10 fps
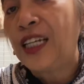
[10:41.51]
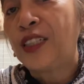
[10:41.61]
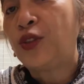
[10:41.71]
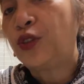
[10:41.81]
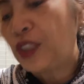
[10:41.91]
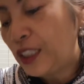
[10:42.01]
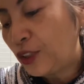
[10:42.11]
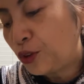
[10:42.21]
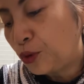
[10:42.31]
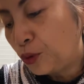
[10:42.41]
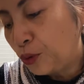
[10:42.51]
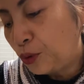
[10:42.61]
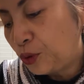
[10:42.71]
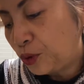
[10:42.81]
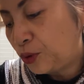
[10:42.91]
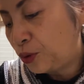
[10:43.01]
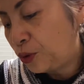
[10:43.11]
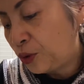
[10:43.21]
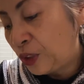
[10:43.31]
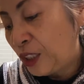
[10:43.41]
You need to
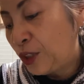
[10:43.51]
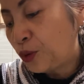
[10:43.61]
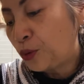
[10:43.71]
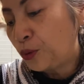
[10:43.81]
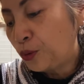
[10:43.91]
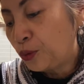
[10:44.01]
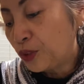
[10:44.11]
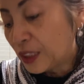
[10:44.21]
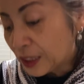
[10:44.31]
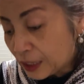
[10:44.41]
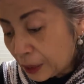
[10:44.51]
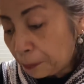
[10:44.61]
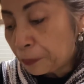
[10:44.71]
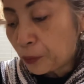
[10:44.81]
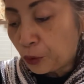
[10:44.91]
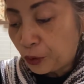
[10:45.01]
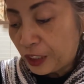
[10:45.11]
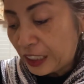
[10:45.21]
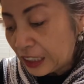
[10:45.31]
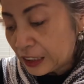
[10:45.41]
sip or
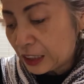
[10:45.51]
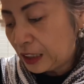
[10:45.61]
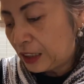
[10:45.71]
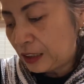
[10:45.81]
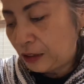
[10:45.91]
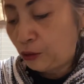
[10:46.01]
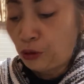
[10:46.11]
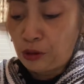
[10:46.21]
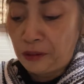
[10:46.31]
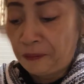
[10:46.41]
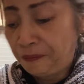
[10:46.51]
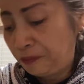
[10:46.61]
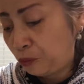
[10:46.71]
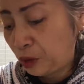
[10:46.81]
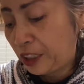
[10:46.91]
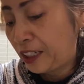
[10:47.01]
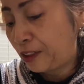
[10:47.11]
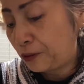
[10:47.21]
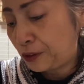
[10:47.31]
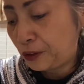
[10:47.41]
eat or
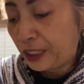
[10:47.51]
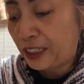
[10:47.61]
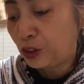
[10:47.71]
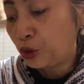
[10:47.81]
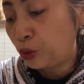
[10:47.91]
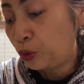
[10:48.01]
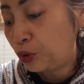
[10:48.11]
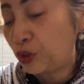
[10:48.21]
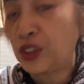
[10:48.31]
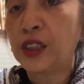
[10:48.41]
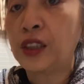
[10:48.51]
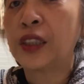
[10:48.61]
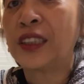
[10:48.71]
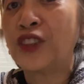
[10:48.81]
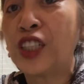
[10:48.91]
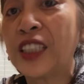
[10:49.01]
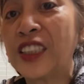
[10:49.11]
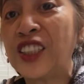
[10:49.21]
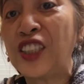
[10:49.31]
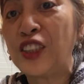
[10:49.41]
whatever, like a juice, drink
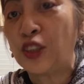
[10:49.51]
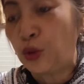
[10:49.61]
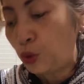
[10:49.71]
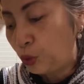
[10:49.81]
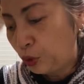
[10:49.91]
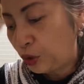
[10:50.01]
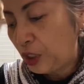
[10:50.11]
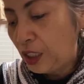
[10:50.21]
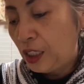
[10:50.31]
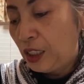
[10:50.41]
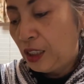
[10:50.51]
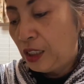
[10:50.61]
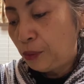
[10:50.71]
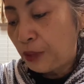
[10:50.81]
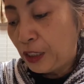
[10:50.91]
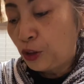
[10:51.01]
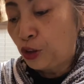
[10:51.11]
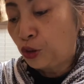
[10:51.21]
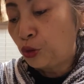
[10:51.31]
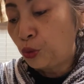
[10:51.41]
ginger juice,
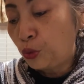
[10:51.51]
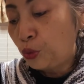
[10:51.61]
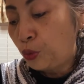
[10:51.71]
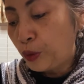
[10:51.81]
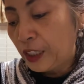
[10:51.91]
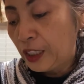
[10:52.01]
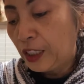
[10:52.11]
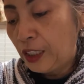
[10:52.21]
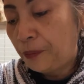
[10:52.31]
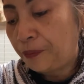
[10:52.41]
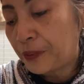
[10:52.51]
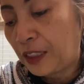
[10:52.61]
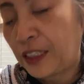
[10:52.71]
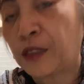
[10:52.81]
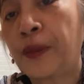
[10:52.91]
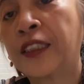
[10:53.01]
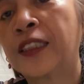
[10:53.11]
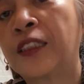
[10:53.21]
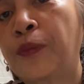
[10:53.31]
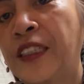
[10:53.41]
because you will,
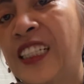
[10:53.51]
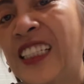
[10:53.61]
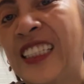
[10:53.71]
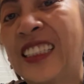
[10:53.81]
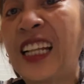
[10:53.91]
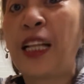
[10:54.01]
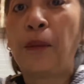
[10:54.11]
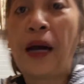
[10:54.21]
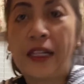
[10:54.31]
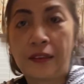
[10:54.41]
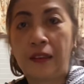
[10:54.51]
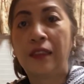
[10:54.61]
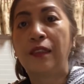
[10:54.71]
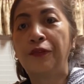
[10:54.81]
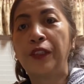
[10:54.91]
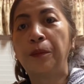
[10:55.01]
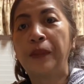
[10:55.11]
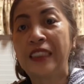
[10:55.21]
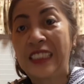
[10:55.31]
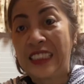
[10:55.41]
especially the salabat in the
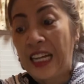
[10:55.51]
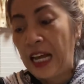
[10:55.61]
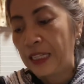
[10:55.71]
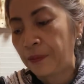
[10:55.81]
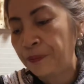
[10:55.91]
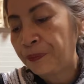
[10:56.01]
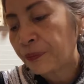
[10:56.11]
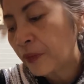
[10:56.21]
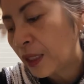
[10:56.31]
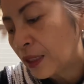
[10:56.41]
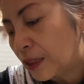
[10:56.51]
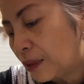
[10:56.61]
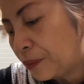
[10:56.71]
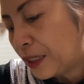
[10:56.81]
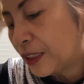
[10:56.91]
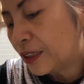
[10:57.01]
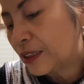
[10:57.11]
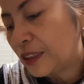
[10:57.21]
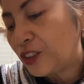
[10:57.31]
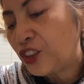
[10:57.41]
Philippines is hot, because
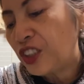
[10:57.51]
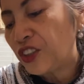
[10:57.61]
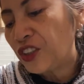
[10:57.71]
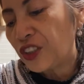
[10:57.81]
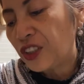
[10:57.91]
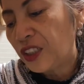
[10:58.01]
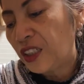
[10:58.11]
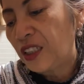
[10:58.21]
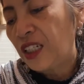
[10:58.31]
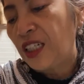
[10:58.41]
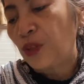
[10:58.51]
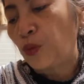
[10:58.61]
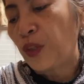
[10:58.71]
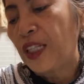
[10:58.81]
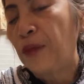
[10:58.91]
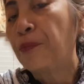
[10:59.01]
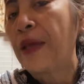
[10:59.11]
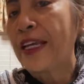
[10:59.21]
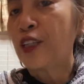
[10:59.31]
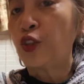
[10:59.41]
the ginger will
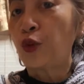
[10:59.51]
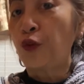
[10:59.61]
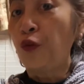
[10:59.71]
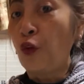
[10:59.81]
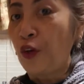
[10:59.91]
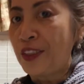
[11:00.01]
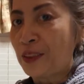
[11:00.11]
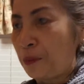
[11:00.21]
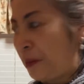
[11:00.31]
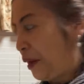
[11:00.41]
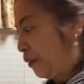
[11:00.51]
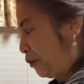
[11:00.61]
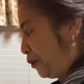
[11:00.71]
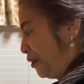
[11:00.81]
make your voice better,